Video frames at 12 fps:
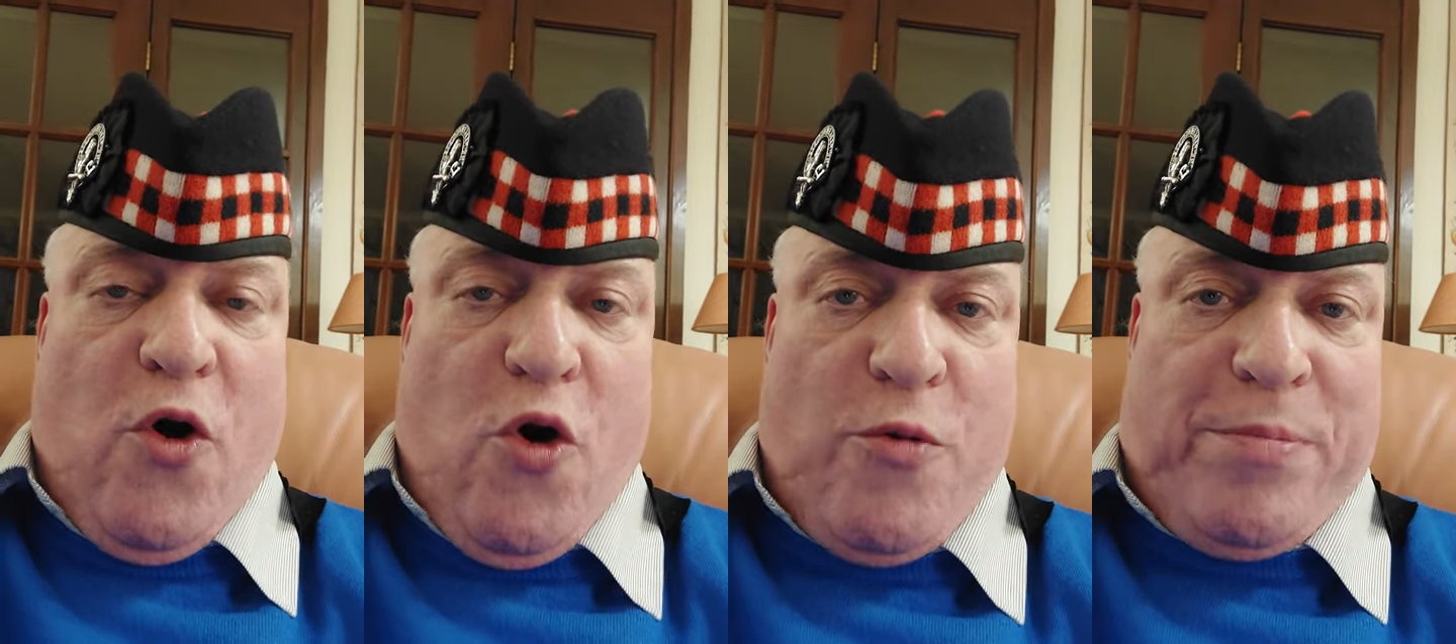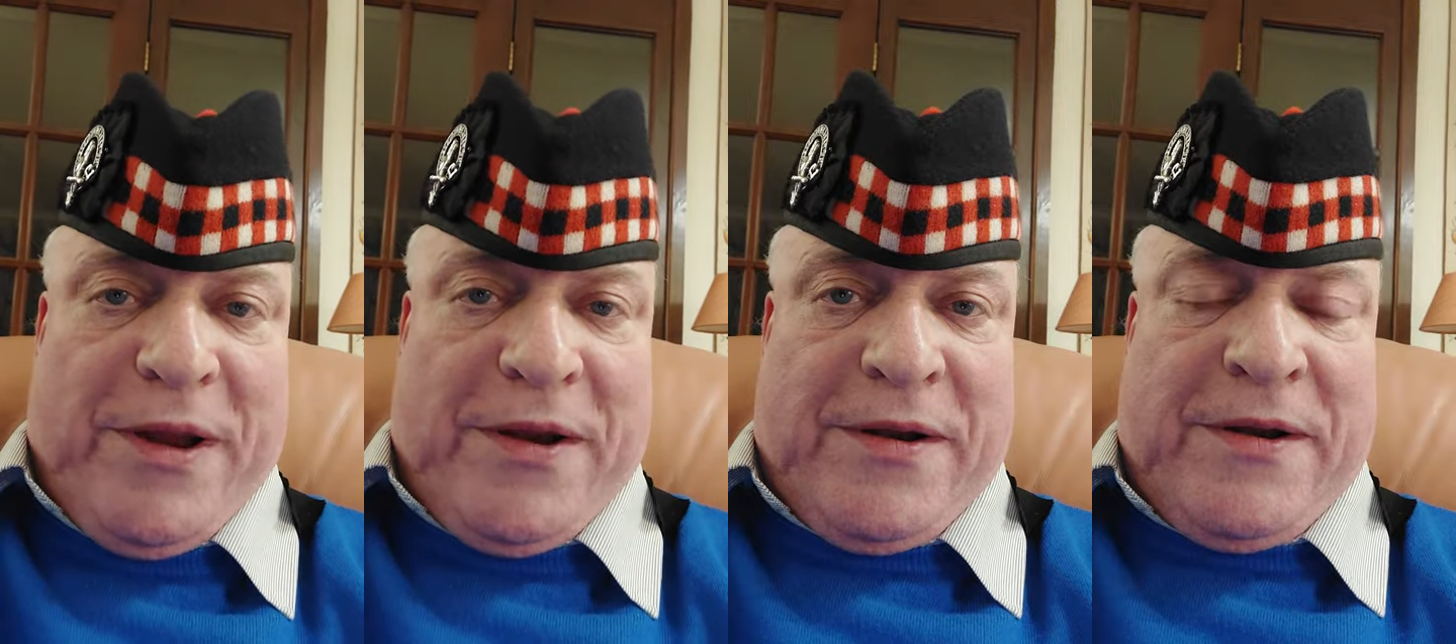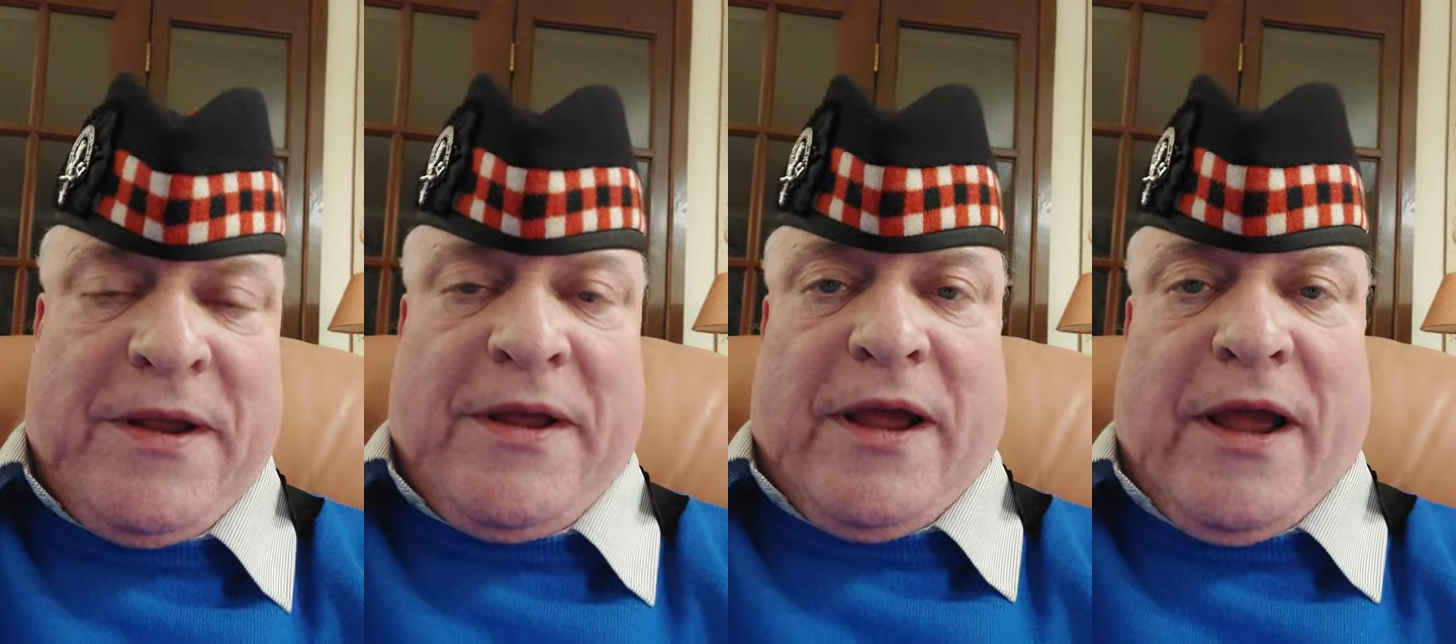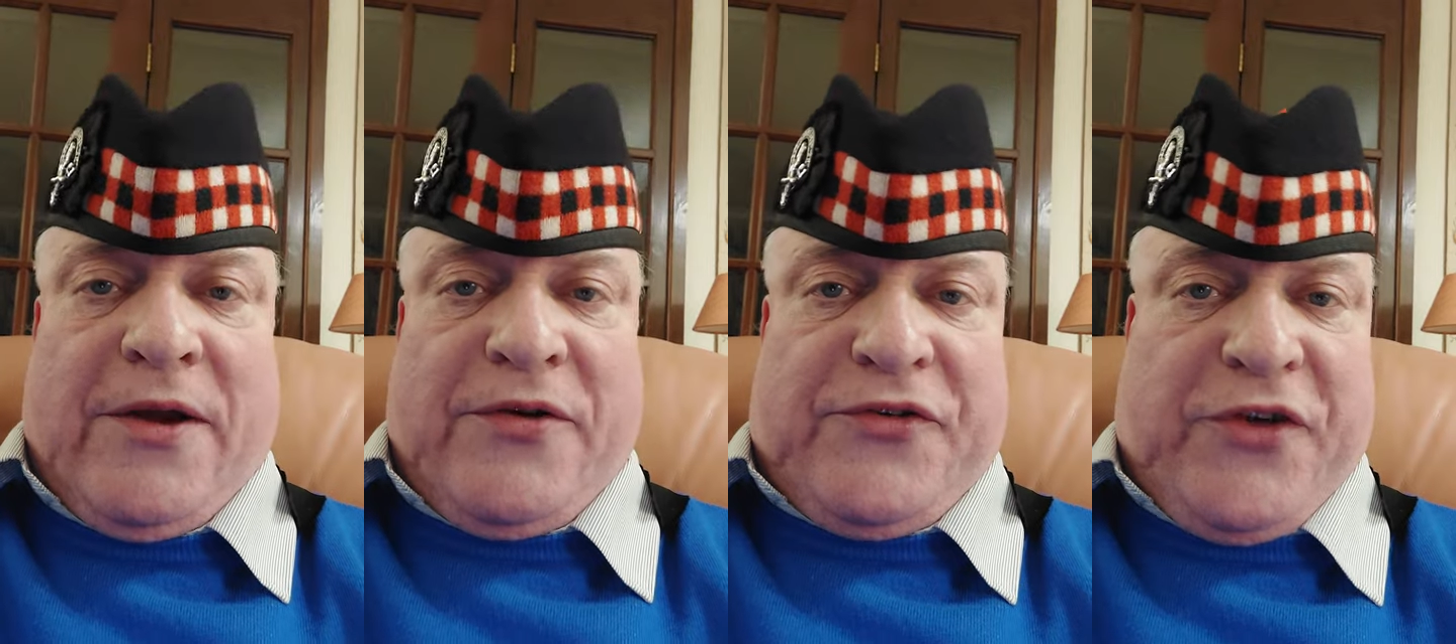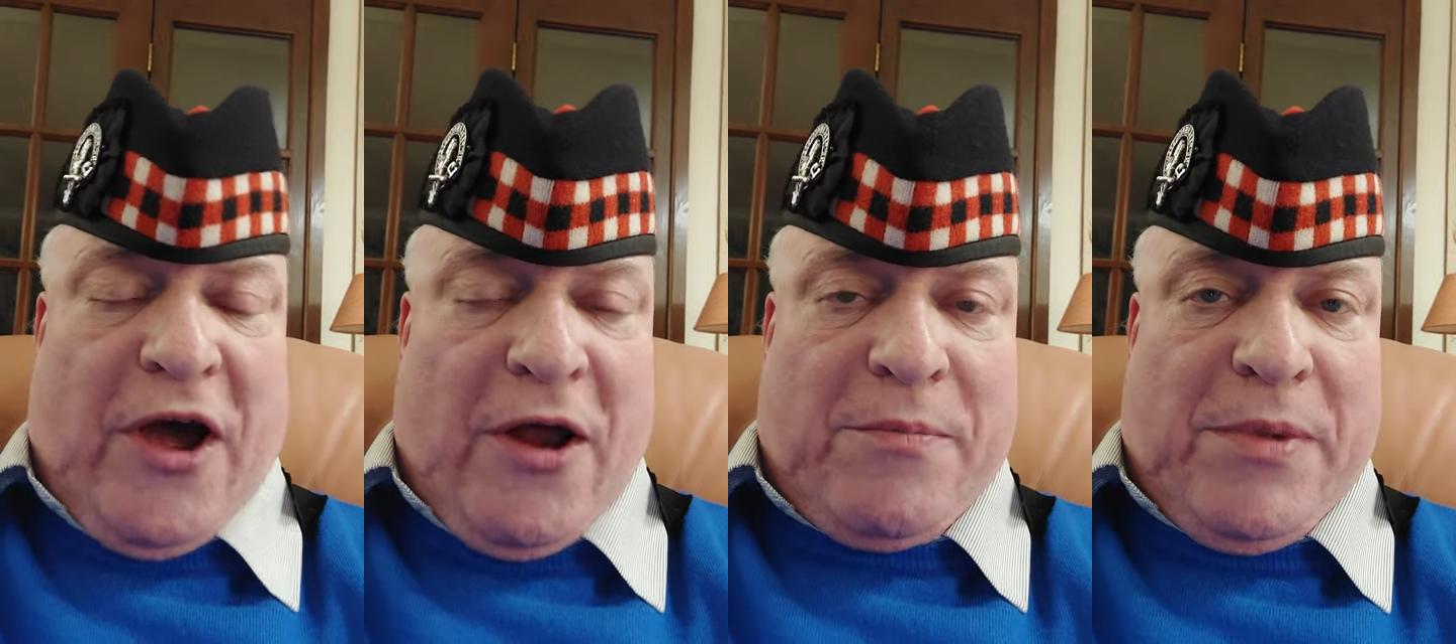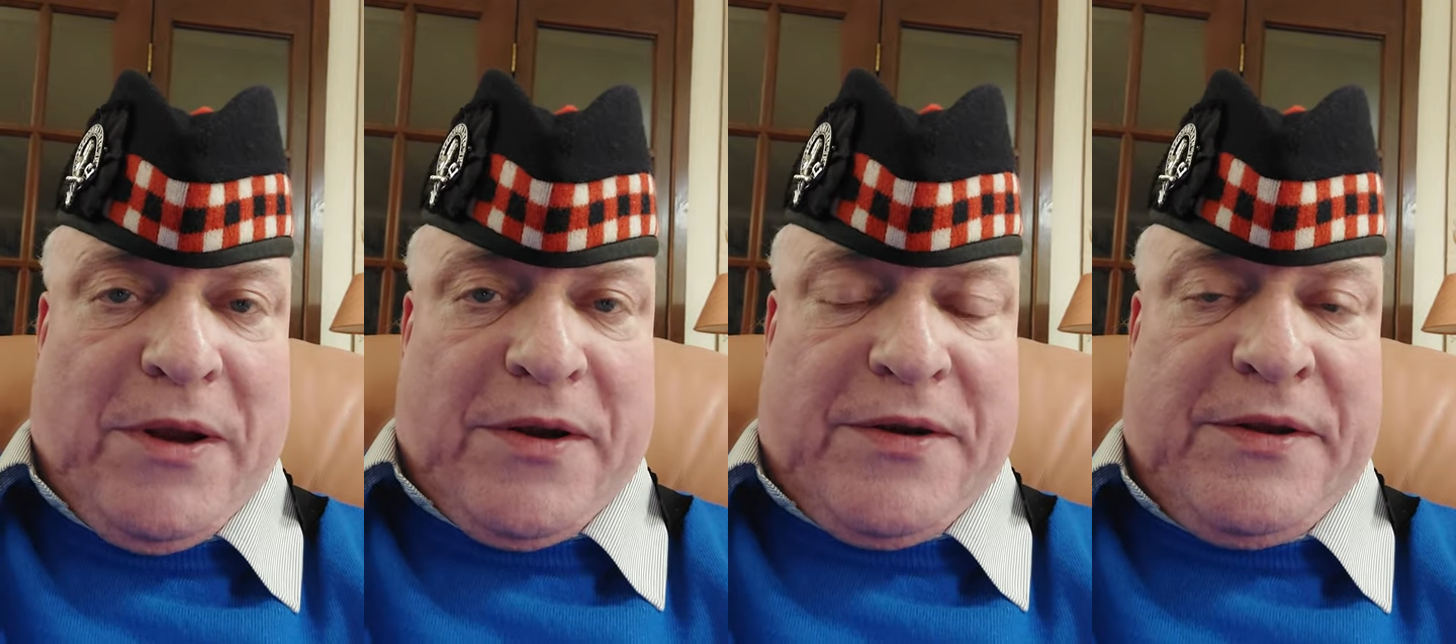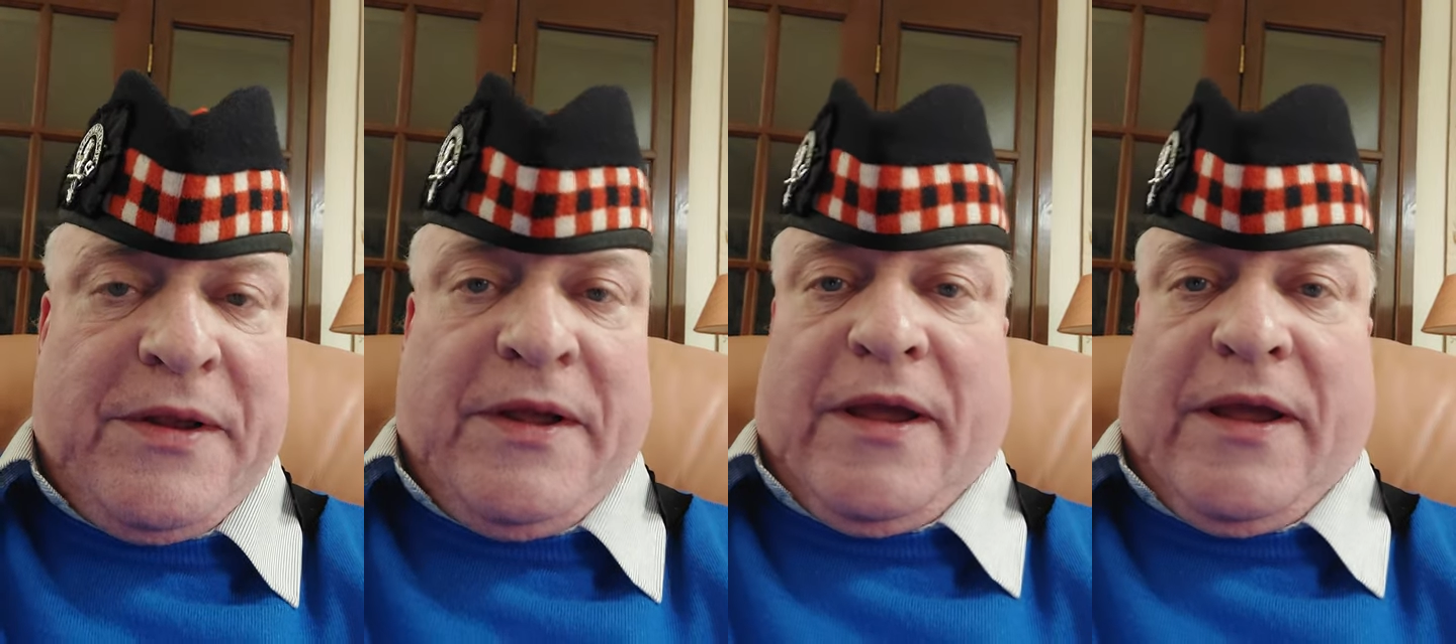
Oban and Tarbert